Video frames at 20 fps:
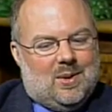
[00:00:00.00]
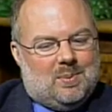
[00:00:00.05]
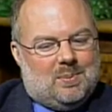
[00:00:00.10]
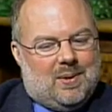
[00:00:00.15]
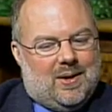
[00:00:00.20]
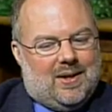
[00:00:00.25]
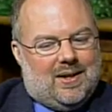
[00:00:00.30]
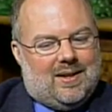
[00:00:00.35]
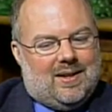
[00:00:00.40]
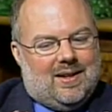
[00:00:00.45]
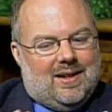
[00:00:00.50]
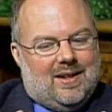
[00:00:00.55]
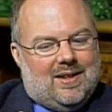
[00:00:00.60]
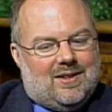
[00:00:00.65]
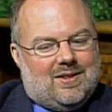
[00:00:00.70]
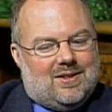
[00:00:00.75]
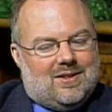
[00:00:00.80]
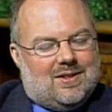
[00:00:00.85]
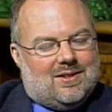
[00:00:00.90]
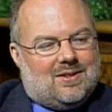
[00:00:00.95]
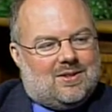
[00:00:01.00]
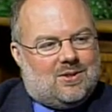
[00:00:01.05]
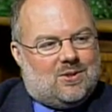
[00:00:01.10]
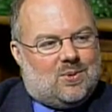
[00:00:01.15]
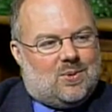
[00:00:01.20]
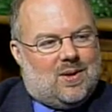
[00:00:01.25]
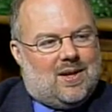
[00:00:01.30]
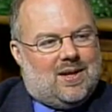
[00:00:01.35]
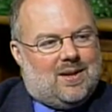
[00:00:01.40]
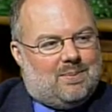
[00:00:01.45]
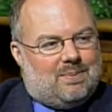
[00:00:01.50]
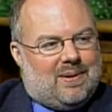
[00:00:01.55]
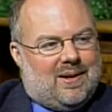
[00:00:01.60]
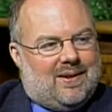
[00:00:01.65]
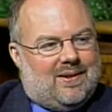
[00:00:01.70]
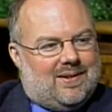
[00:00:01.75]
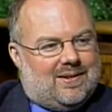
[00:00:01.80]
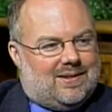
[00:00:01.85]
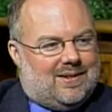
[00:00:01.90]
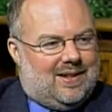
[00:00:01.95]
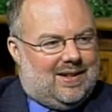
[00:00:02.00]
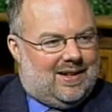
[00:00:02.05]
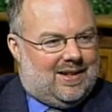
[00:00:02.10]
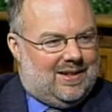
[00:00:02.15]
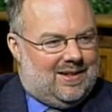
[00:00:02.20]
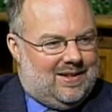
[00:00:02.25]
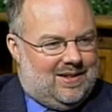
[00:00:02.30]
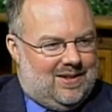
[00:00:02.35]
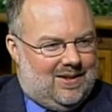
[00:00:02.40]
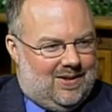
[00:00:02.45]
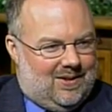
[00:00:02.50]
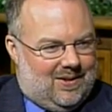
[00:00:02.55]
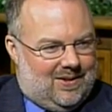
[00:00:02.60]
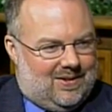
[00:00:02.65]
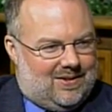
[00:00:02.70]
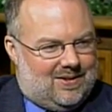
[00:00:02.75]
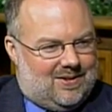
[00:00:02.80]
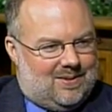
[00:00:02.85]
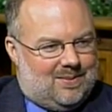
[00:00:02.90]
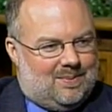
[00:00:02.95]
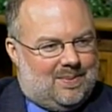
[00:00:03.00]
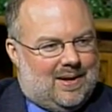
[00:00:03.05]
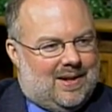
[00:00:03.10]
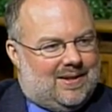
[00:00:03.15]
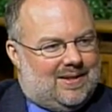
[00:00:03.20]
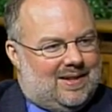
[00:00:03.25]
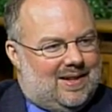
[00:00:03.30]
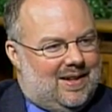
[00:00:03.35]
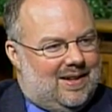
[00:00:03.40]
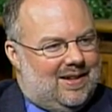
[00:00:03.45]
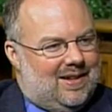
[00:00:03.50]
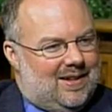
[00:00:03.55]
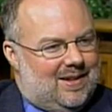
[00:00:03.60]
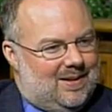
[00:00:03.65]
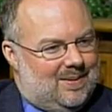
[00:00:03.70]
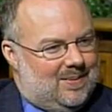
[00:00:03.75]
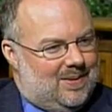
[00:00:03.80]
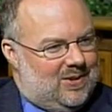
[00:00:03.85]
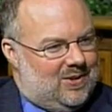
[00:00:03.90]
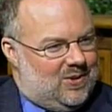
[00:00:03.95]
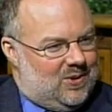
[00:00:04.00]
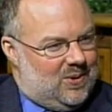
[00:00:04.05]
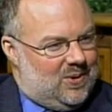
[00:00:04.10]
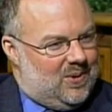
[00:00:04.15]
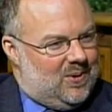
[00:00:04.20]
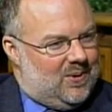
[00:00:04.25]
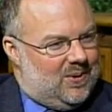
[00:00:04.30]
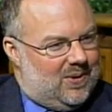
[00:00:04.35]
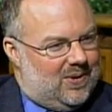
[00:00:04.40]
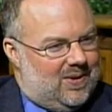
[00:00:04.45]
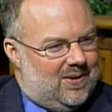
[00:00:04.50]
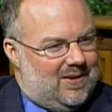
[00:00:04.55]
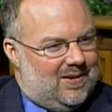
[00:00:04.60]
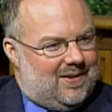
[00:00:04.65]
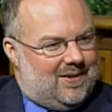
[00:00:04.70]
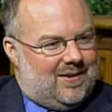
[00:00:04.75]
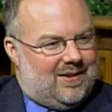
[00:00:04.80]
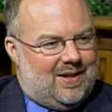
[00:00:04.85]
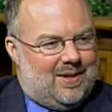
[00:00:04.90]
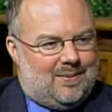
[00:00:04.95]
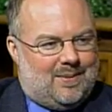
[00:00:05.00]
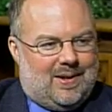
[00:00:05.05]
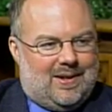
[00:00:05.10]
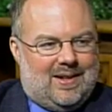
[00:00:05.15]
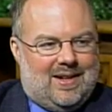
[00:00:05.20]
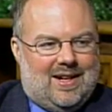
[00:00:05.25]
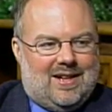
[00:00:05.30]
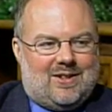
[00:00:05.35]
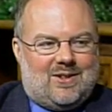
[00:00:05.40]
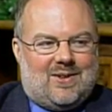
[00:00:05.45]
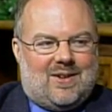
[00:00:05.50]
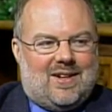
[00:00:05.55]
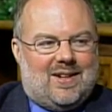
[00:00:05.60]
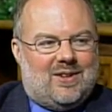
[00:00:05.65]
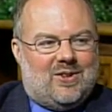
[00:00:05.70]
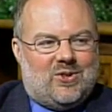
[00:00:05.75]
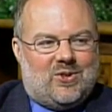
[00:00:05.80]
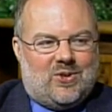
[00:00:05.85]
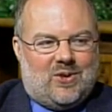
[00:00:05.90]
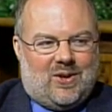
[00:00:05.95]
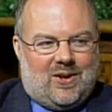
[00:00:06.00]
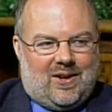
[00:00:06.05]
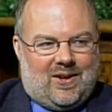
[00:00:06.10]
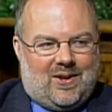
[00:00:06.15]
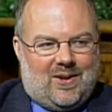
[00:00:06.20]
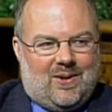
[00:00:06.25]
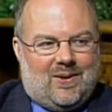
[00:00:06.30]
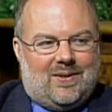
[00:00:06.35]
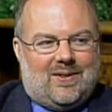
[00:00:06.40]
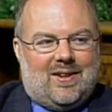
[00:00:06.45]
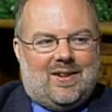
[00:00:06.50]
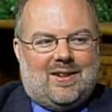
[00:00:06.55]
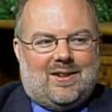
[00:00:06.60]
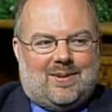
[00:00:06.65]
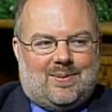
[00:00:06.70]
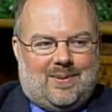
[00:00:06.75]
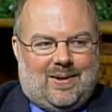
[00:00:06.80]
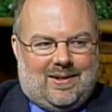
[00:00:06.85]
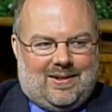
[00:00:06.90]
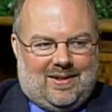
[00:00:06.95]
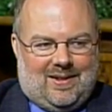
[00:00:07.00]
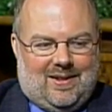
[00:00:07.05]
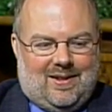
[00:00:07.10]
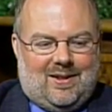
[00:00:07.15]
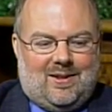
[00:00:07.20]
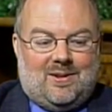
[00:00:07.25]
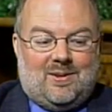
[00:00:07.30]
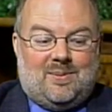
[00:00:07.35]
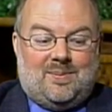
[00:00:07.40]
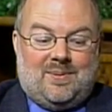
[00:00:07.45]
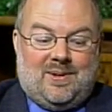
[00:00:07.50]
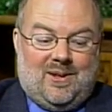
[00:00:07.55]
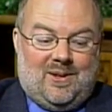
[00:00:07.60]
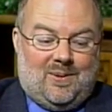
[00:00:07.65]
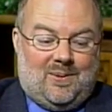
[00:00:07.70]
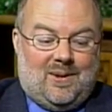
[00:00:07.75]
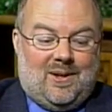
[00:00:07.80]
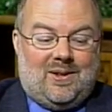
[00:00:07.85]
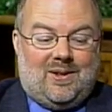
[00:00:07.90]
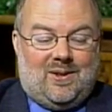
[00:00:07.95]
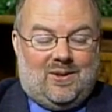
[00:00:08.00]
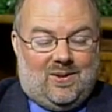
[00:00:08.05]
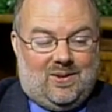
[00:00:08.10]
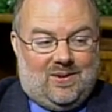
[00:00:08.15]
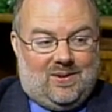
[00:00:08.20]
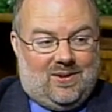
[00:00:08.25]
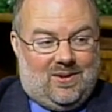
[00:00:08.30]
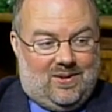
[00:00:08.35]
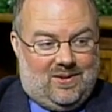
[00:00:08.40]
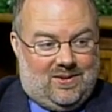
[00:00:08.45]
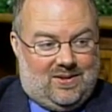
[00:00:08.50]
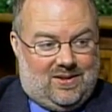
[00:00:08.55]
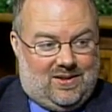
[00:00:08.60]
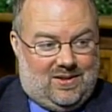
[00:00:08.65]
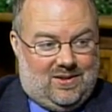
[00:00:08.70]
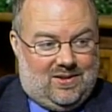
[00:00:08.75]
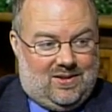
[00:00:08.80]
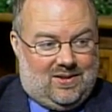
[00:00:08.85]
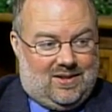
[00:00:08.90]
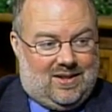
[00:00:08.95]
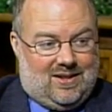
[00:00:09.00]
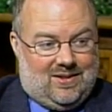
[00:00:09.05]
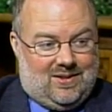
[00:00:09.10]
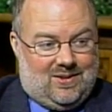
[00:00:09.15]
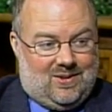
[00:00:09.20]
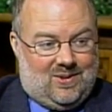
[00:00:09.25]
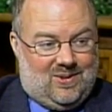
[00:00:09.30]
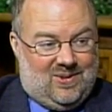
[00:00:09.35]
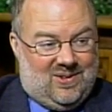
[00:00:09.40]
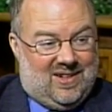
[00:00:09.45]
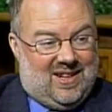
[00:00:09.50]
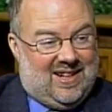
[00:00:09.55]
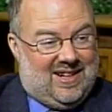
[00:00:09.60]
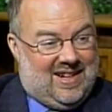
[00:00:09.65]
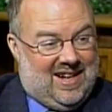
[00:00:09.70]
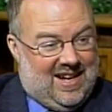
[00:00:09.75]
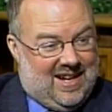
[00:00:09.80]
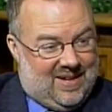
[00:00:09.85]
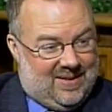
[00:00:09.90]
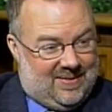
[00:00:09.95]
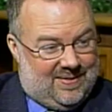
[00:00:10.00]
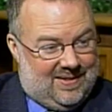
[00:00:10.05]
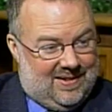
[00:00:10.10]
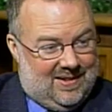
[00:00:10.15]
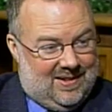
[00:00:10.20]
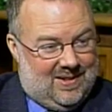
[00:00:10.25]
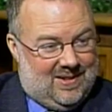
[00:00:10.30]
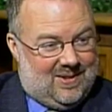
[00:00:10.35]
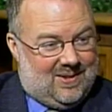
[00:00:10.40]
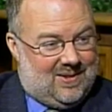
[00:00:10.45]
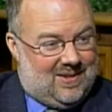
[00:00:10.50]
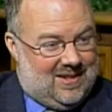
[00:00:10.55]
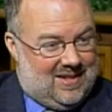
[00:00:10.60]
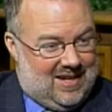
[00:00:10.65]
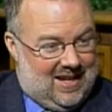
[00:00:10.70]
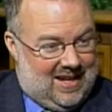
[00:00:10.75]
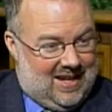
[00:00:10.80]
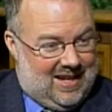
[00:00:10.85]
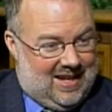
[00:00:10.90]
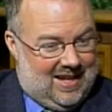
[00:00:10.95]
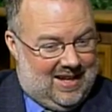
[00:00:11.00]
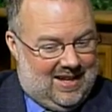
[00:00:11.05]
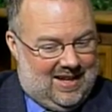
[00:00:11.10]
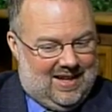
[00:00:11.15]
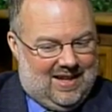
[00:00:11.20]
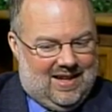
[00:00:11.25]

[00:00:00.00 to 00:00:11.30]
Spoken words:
But just treating parents like adults by telling them the truth, right, by not trying to sugarcoat things, by telling them, you know what, your child's school got an F or a D,